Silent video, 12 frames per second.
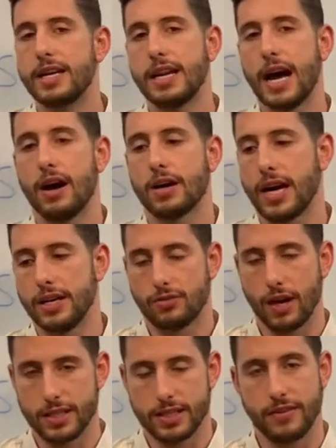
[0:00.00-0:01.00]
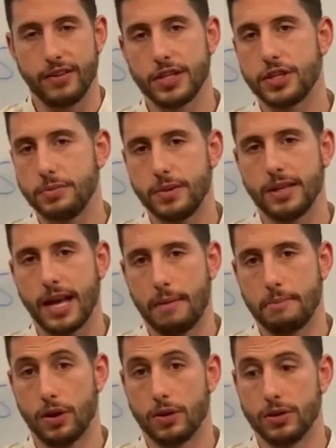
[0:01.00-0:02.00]
Now, okay, great. So they've issued me
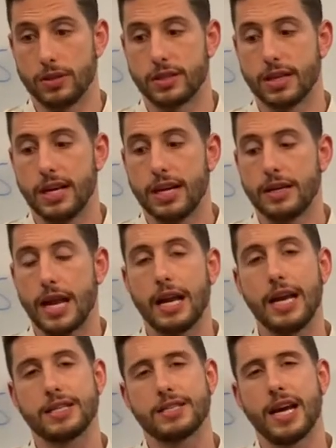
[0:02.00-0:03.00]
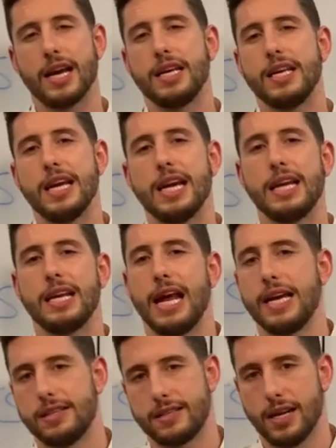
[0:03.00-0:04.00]
that bond. Now, let's say a year
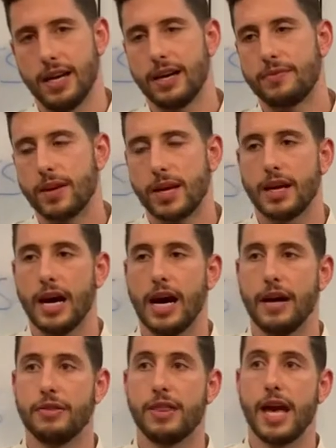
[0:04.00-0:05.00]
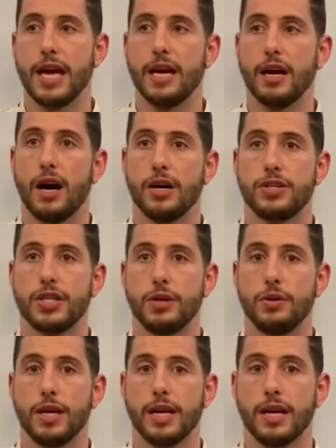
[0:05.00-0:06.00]
later, uh, they are
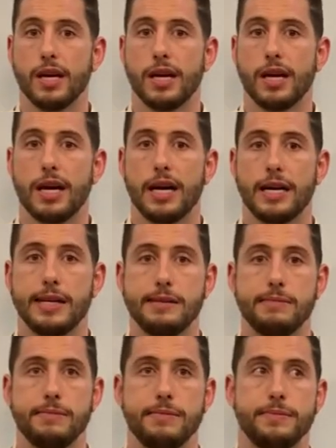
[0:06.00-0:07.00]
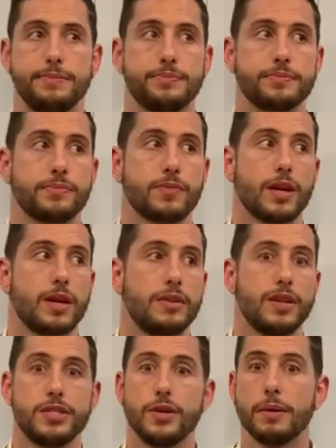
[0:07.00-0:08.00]
doing um,
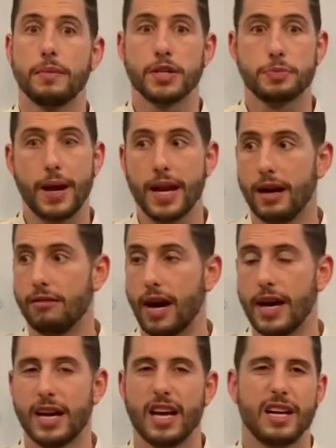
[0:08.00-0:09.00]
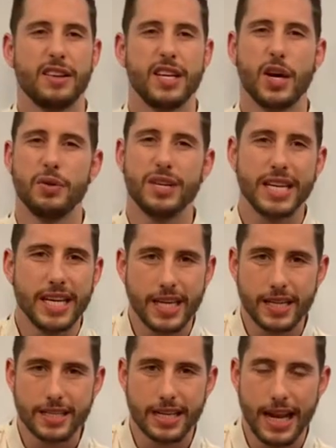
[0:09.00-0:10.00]
they're doing much better, right? They don't
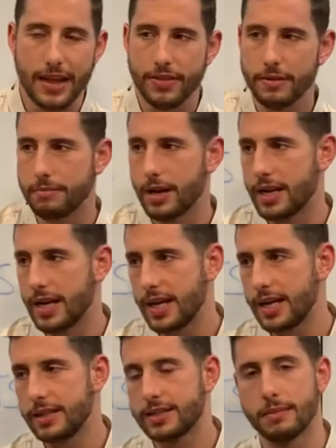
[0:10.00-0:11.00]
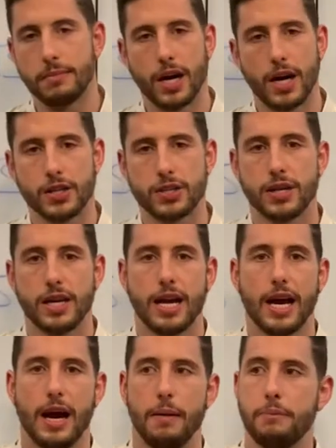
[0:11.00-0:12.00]
need to lend the money so much.
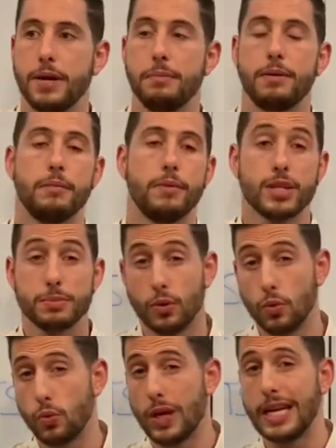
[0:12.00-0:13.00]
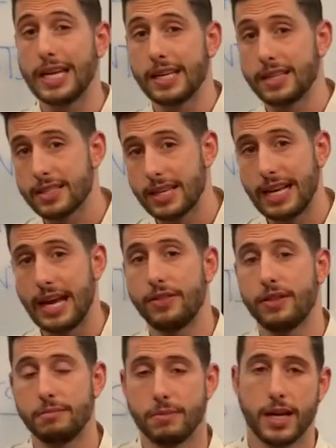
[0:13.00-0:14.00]
Um, people are much more willing to
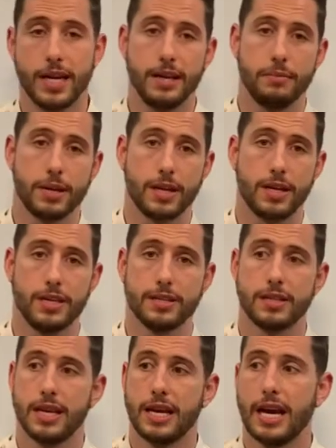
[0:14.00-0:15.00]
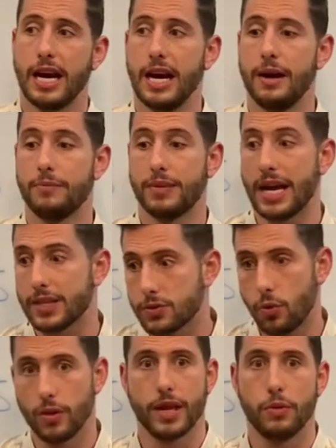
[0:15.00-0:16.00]
lend the money because um,
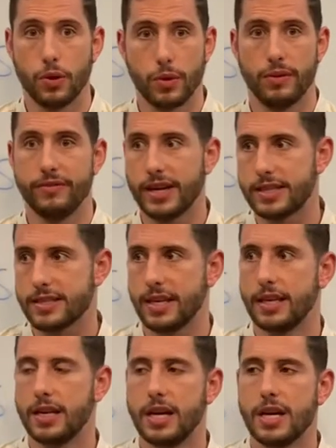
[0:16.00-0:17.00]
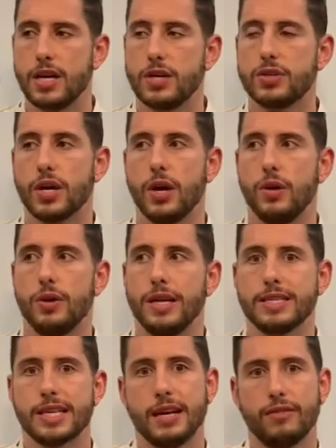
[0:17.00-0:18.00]
that's what they want to invest in. So
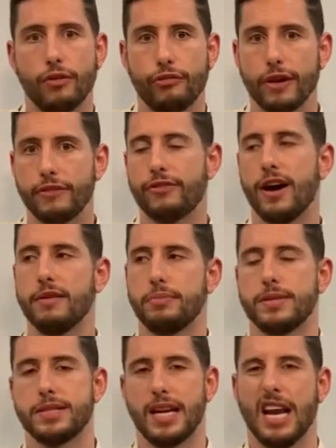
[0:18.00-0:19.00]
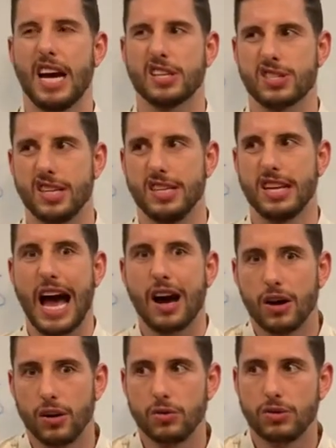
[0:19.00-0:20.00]
instead of offering 5%, actually
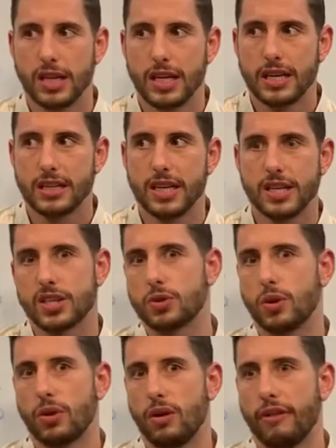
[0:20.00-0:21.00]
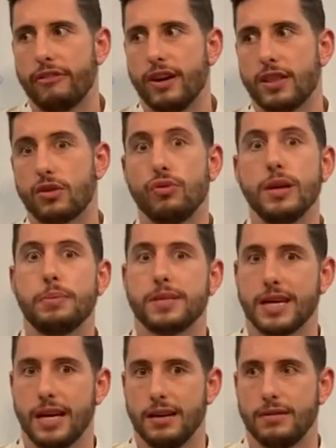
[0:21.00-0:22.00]
now they just want to offer
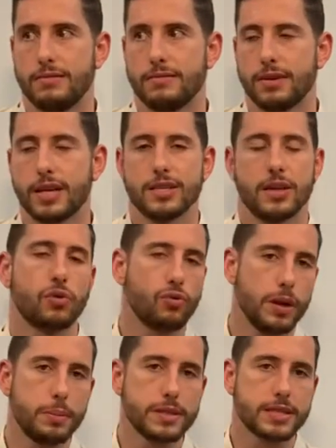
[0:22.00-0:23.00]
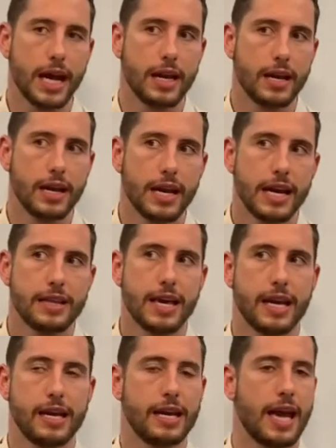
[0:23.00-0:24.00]
3% because at 3%,
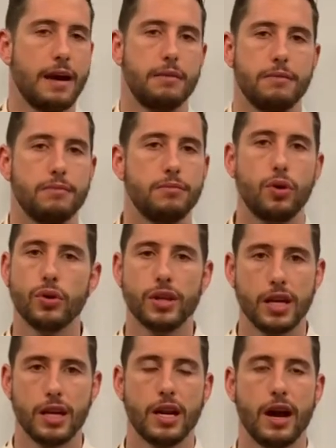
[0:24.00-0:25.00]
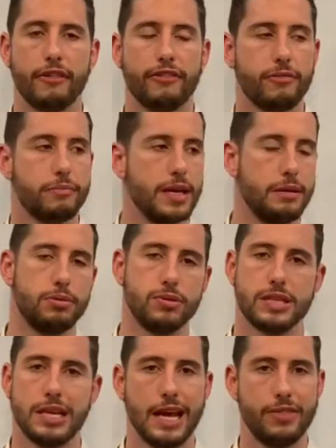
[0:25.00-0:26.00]
they can get more than enough people
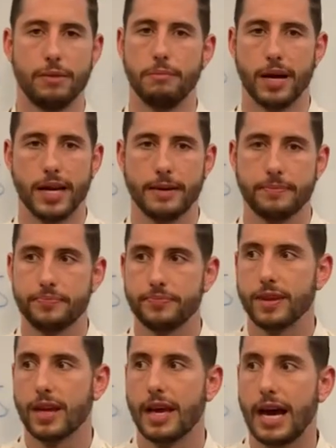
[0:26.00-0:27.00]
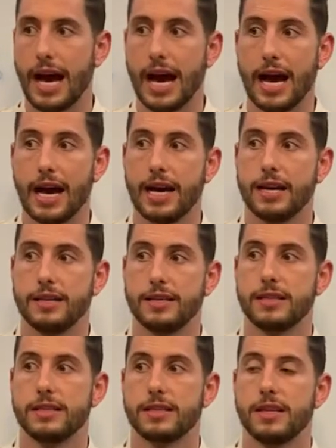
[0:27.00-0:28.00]
to lend them money
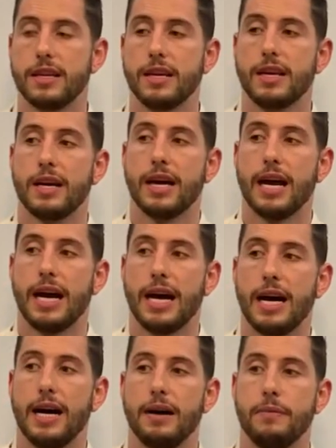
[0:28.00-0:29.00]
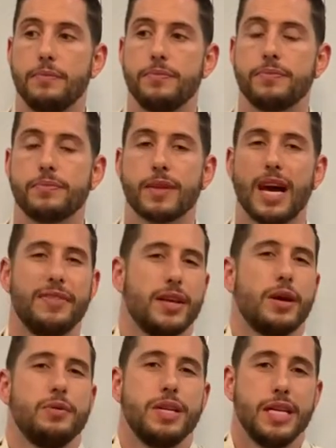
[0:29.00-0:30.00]
and um, and they
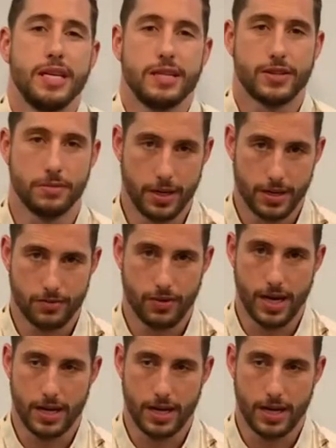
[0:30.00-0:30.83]
don't need it so much,